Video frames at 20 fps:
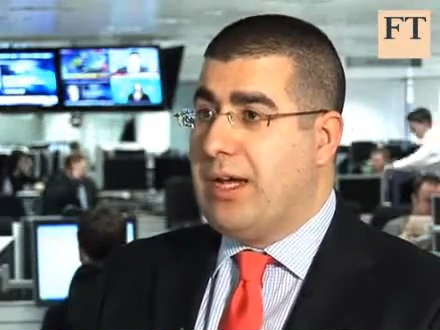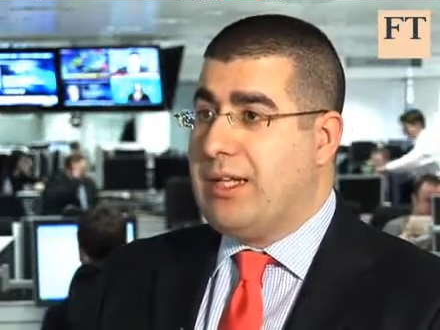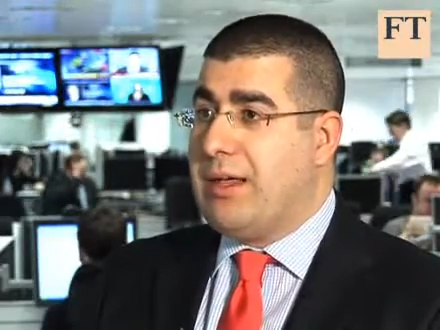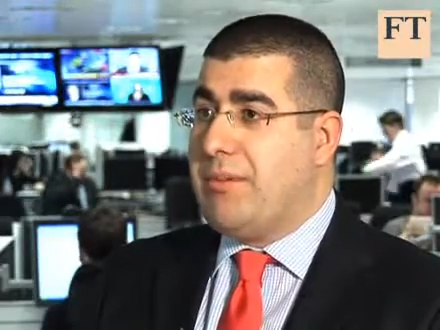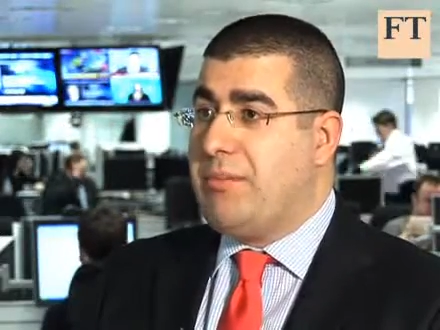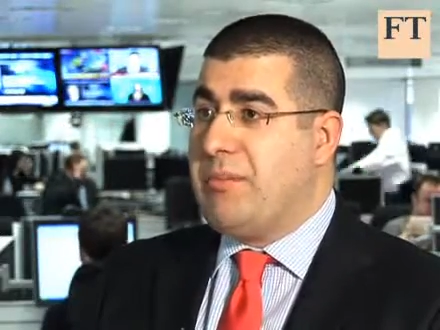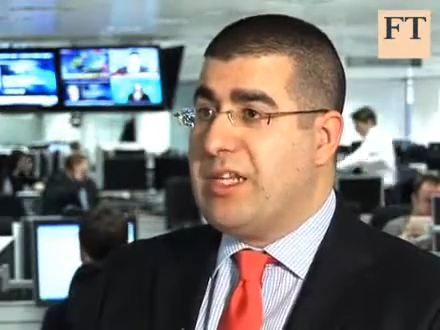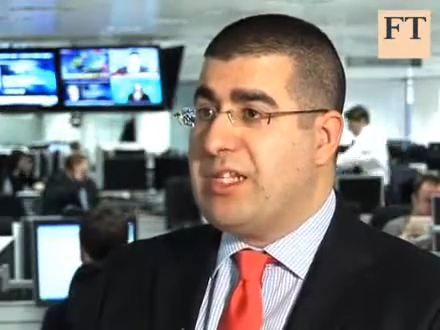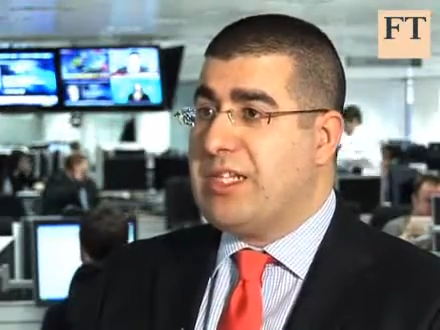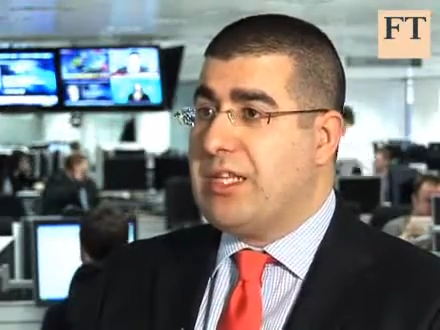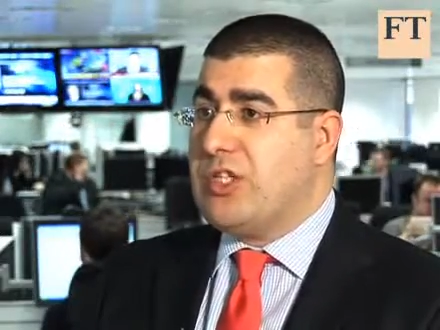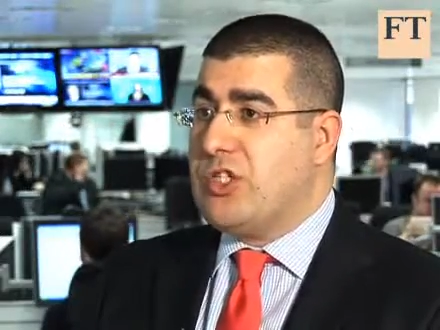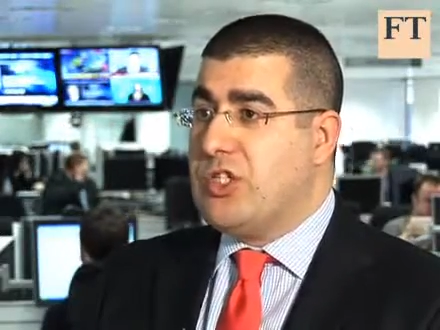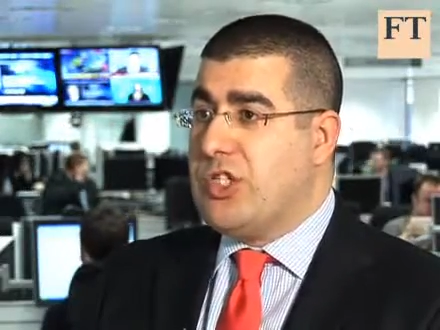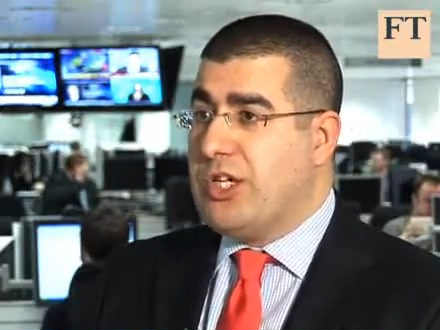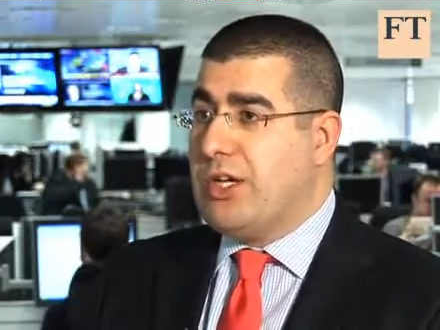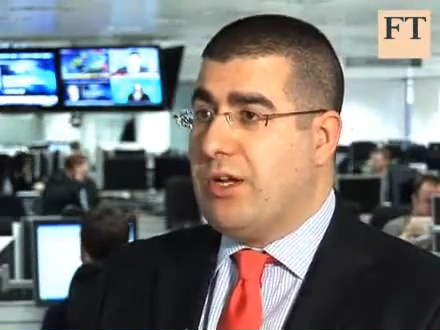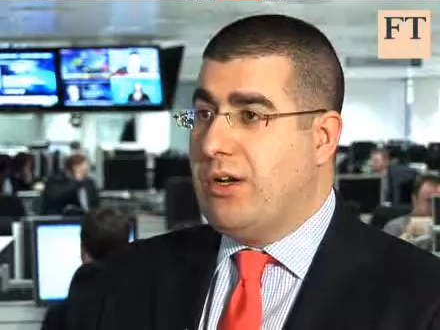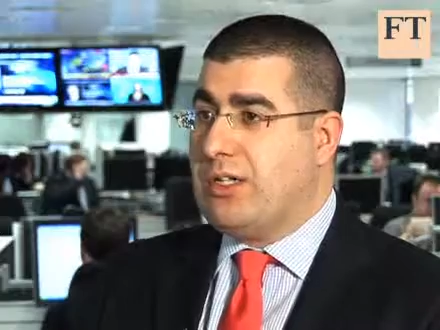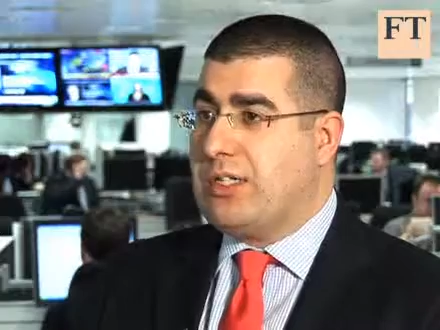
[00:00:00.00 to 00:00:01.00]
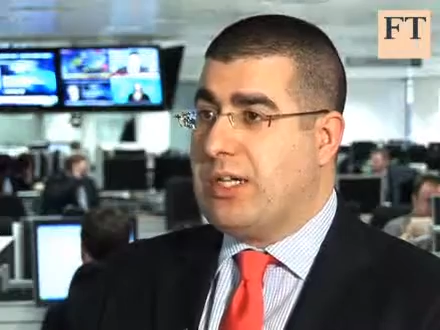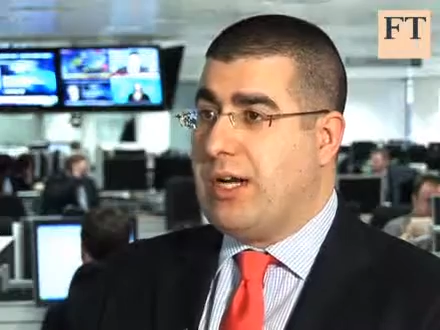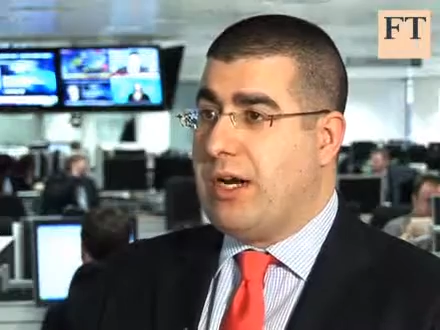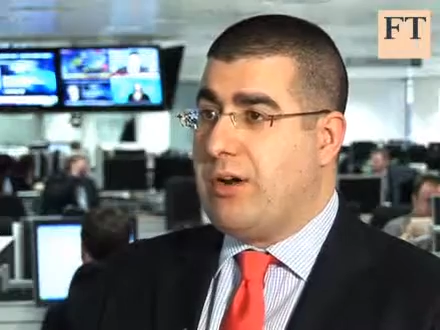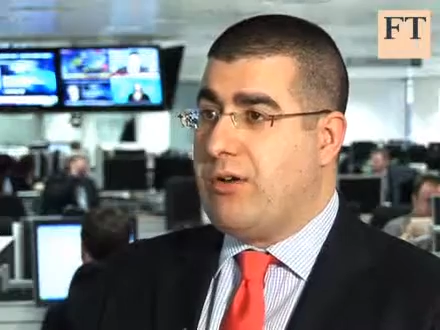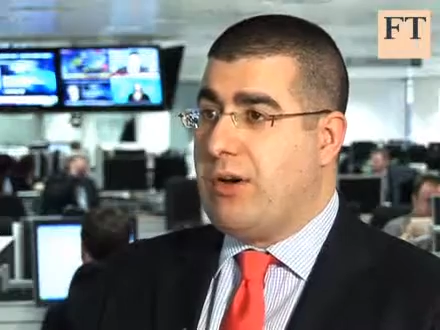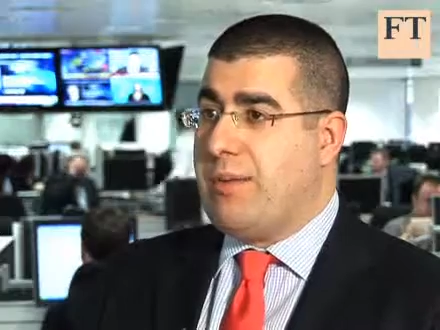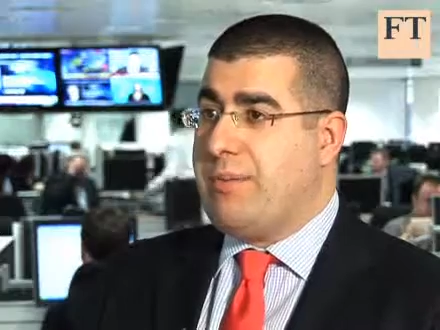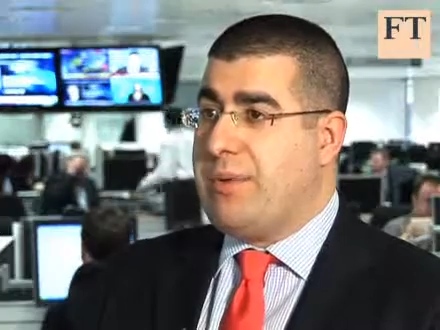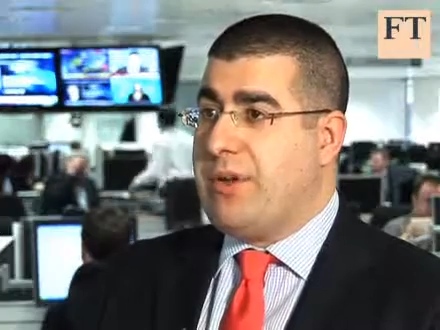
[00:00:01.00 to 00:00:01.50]
And that means that yields
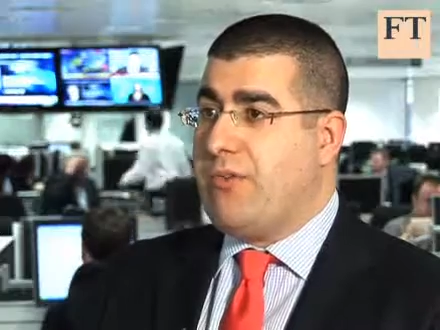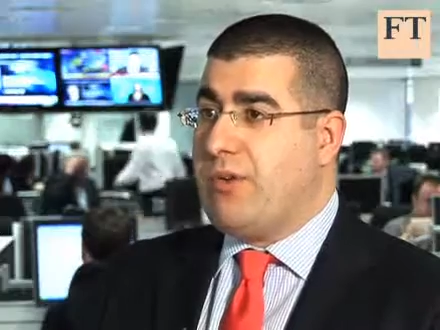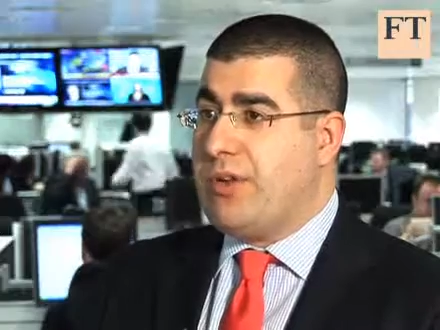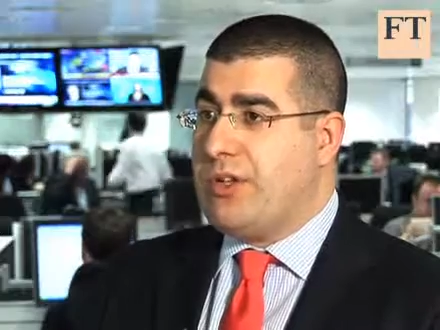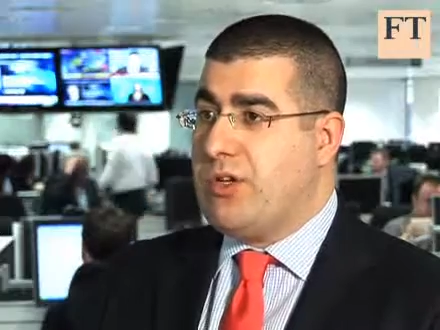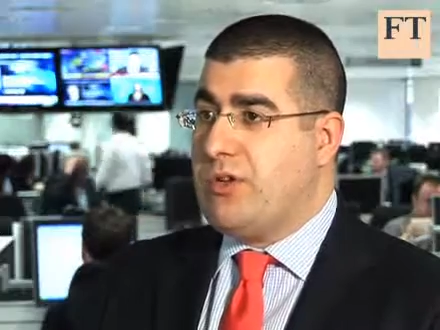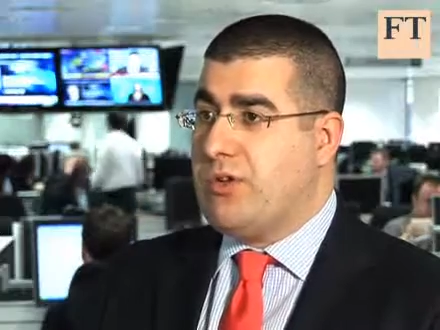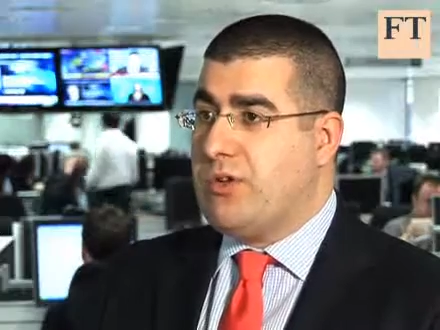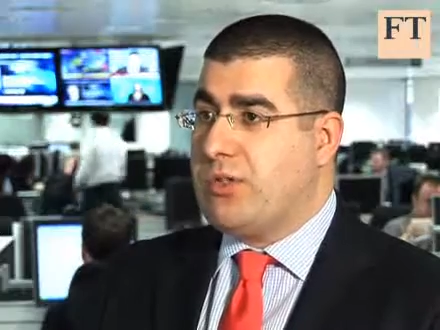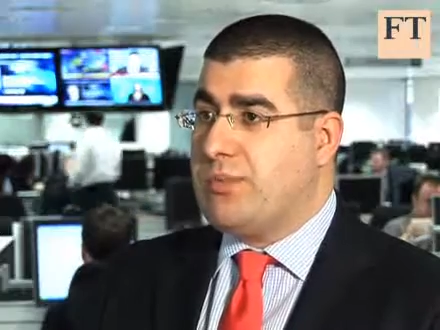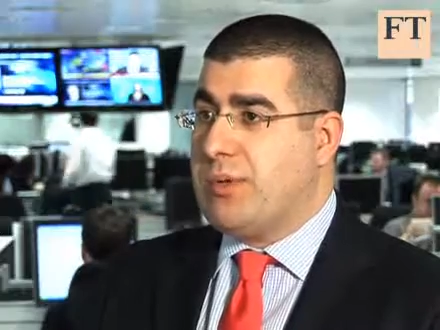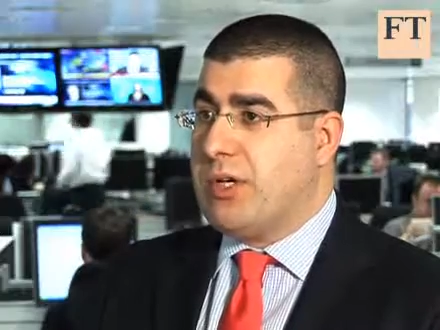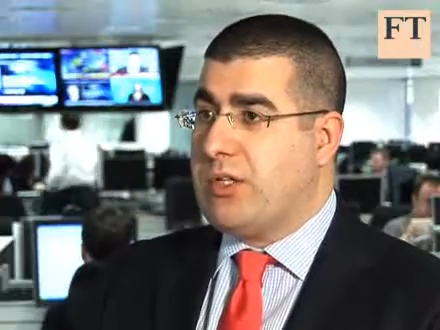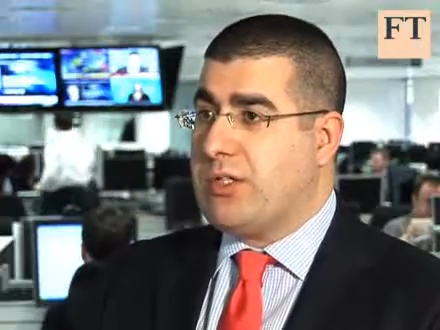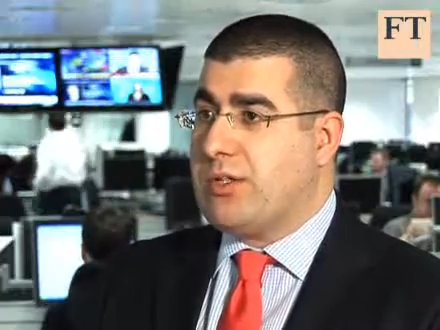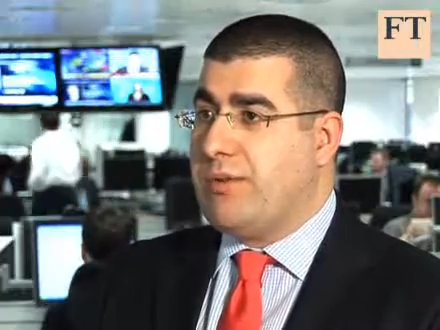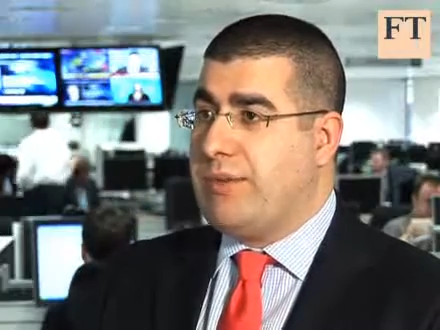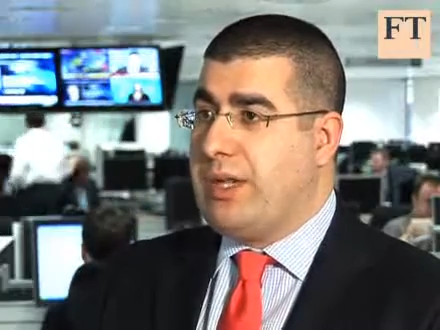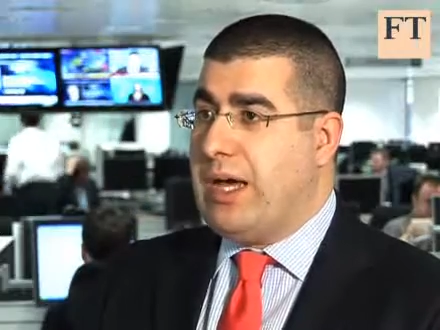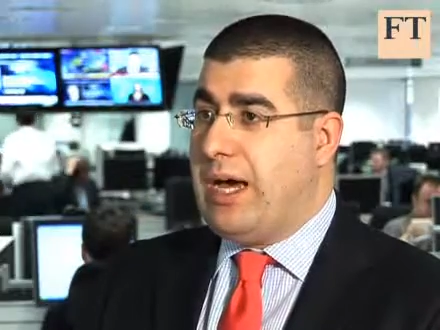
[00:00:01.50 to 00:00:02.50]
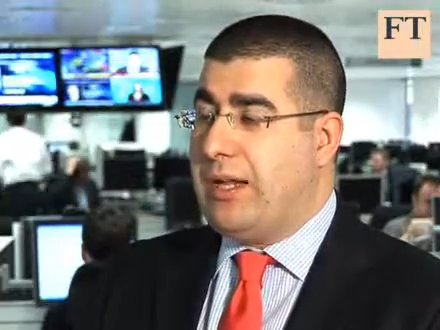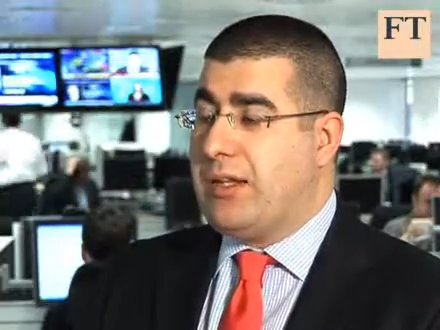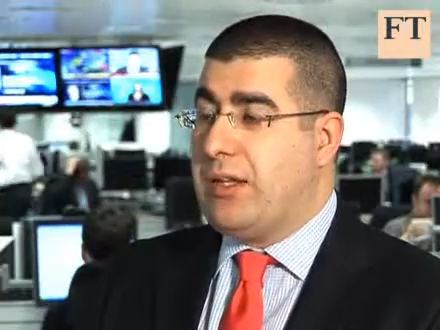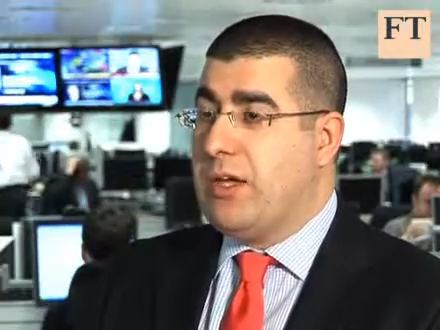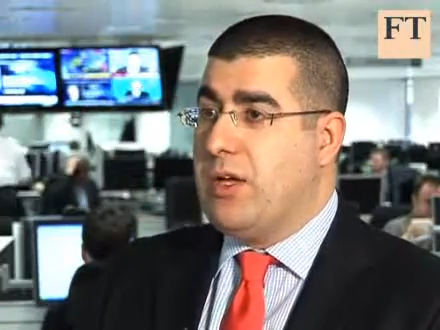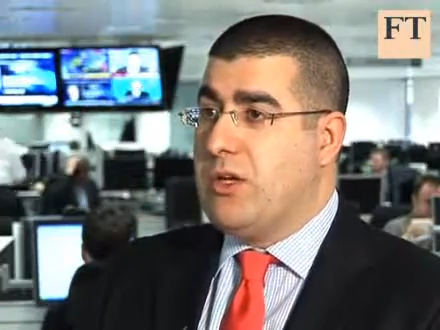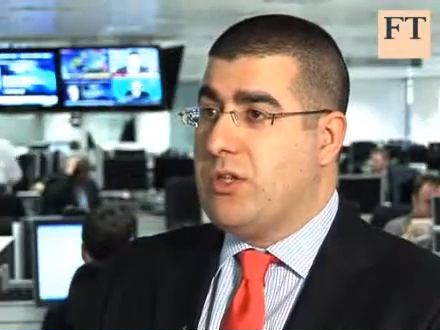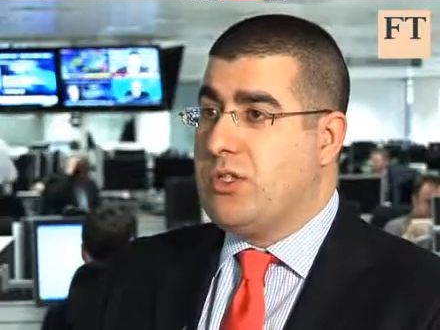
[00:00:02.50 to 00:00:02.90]
are going to be reduced because of that.